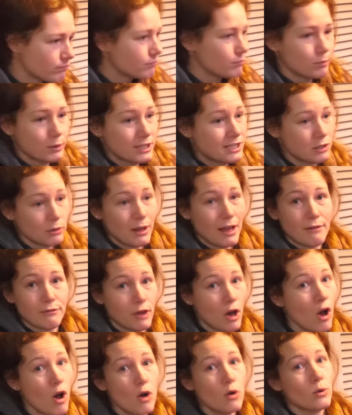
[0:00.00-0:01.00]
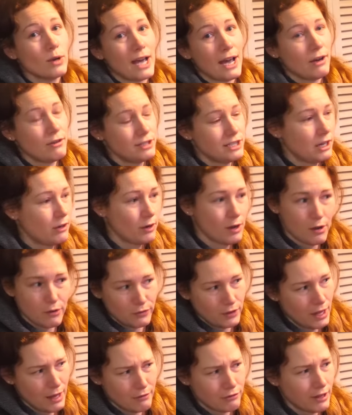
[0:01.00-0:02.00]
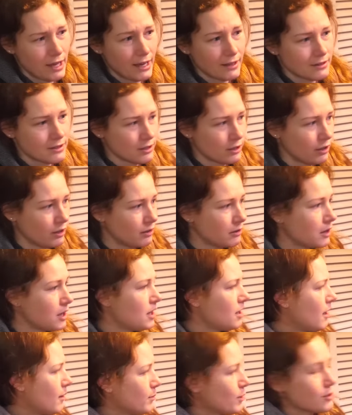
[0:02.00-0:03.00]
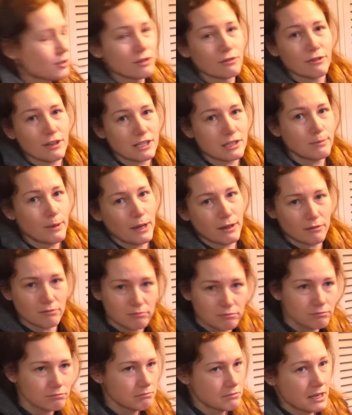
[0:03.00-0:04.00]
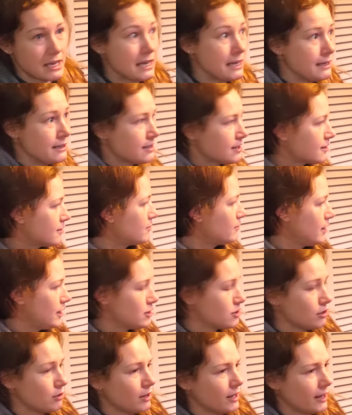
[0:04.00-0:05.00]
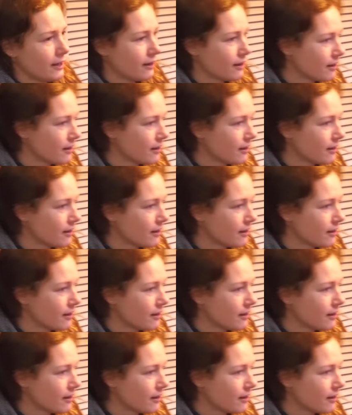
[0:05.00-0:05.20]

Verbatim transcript: we still have the whole couch area over there for that, so I'm not too fussed about the heat issue here.